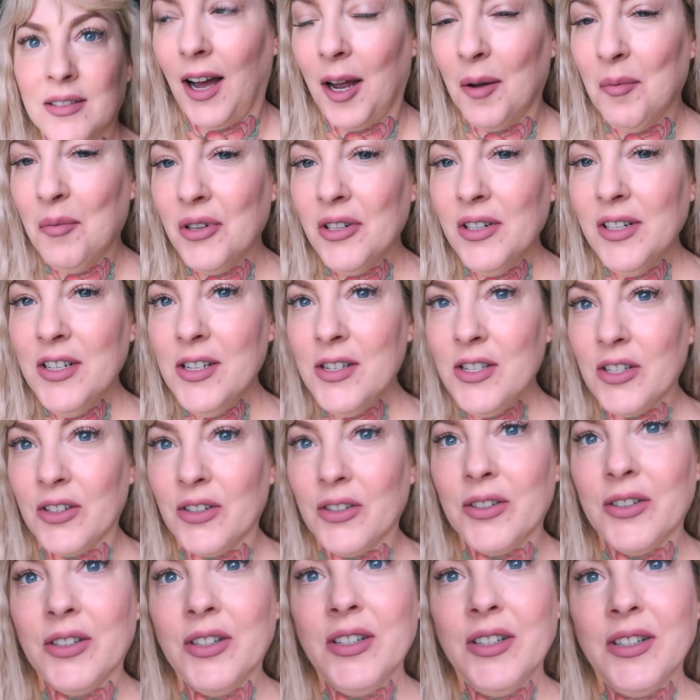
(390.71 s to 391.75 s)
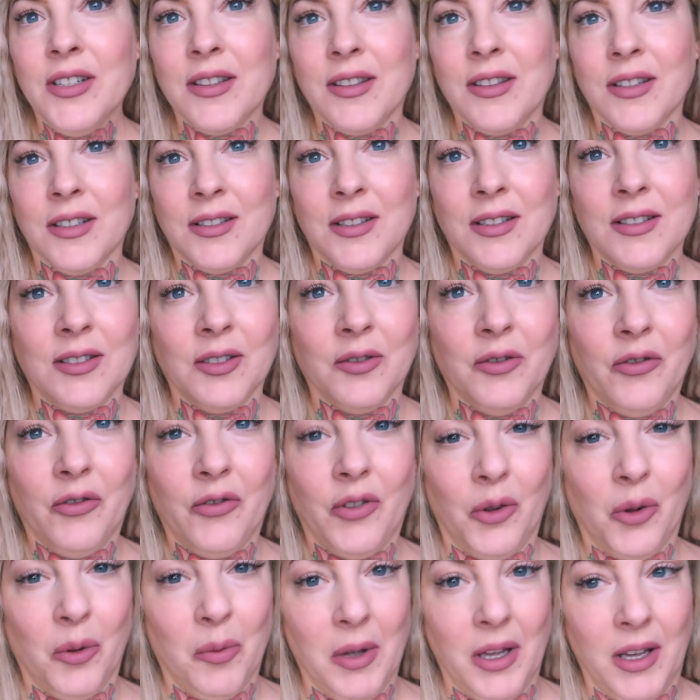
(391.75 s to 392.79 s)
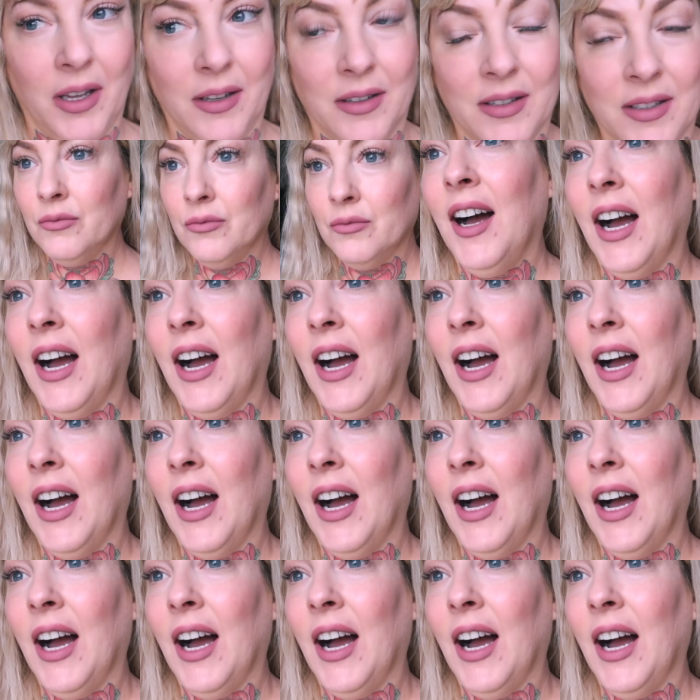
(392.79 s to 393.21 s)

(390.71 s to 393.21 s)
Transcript: I'm pretty sure this is a full bed.